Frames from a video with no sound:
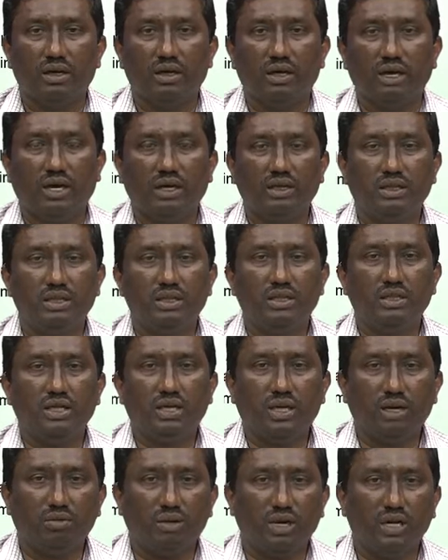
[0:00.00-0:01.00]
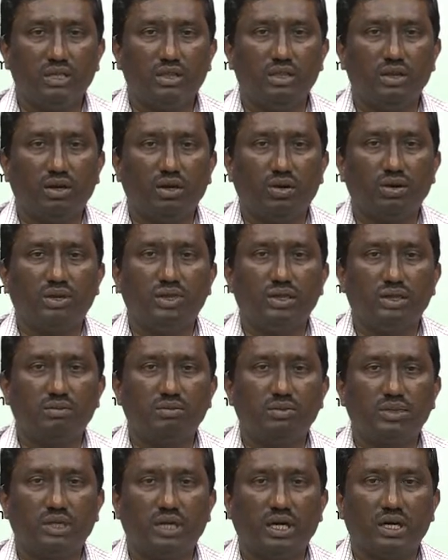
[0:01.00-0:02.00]
and this determines the long
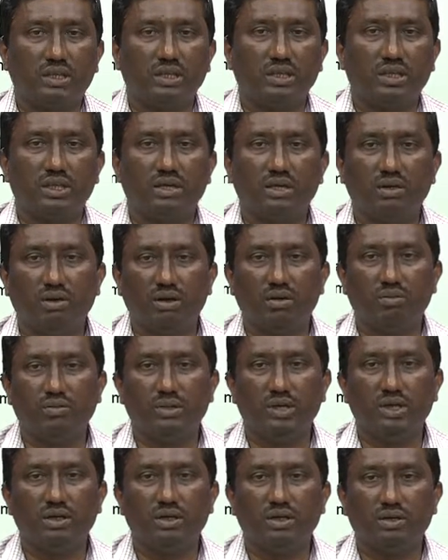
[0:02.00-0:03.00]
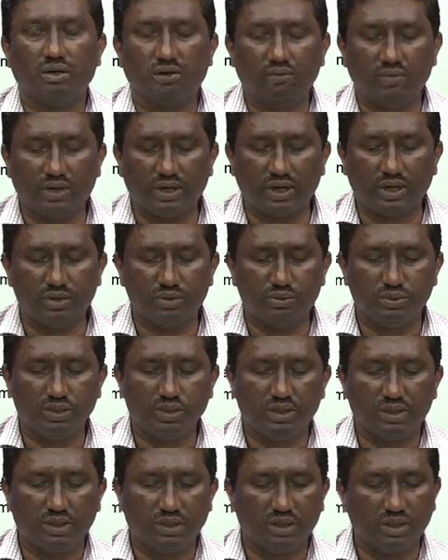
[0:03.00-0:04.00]
term strategic development of a
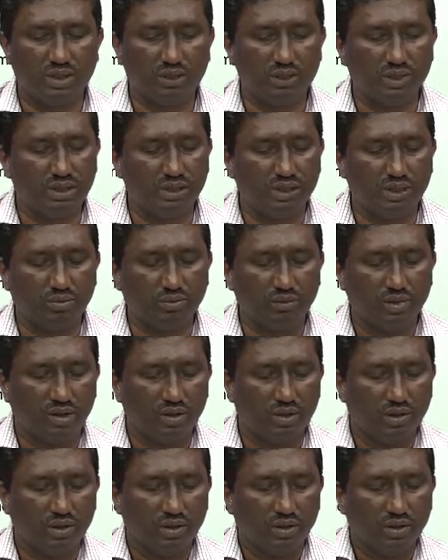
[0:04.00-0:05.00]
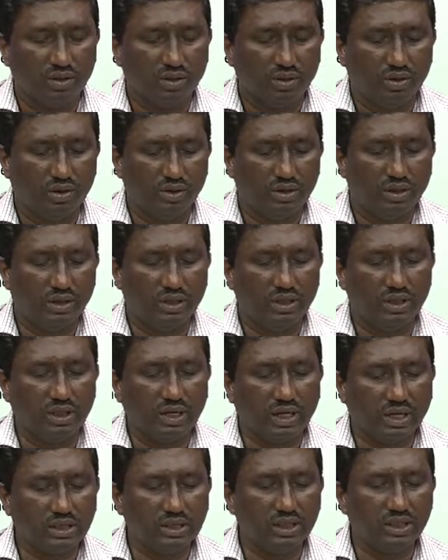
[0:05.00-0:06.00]
transmission system. The
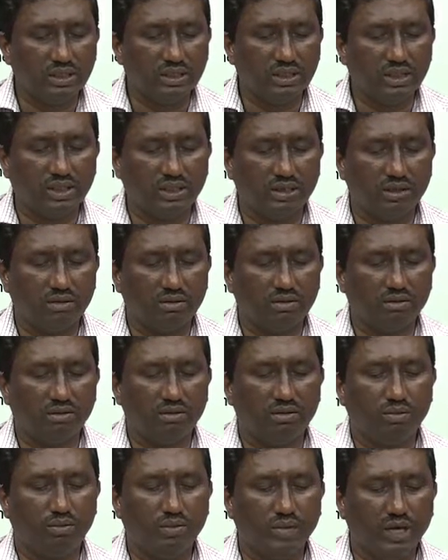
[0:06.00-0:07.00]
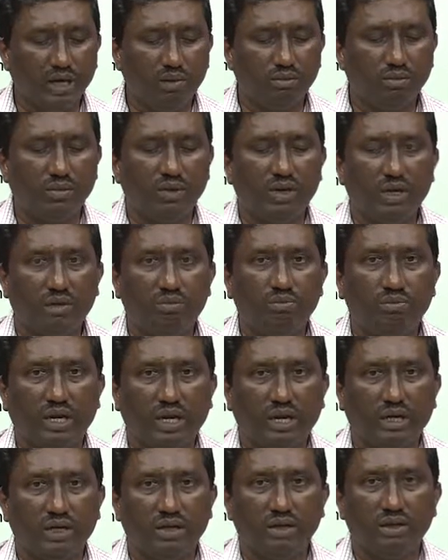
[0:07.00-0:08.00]
next is the medium term
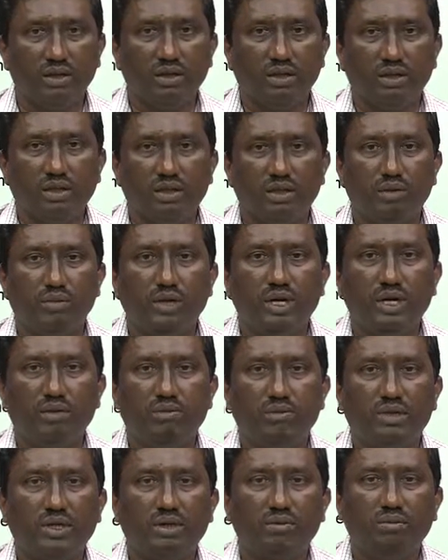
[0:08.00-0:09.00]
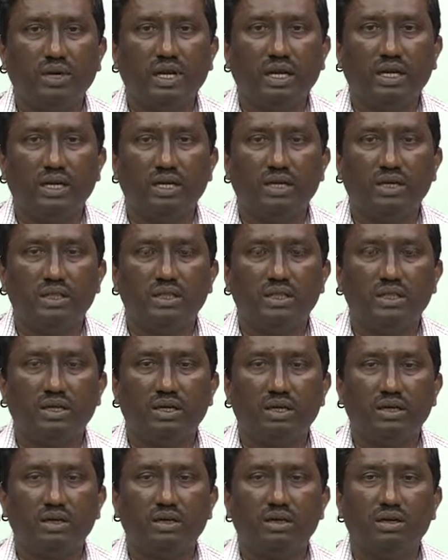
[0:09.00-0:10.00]
planning. The medium term planning is
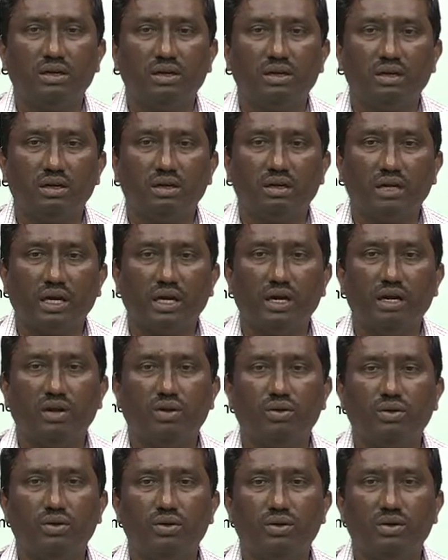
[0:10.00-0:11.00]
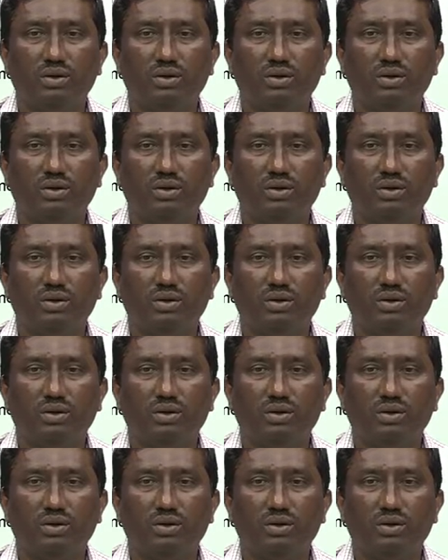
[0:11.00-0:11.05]
carried out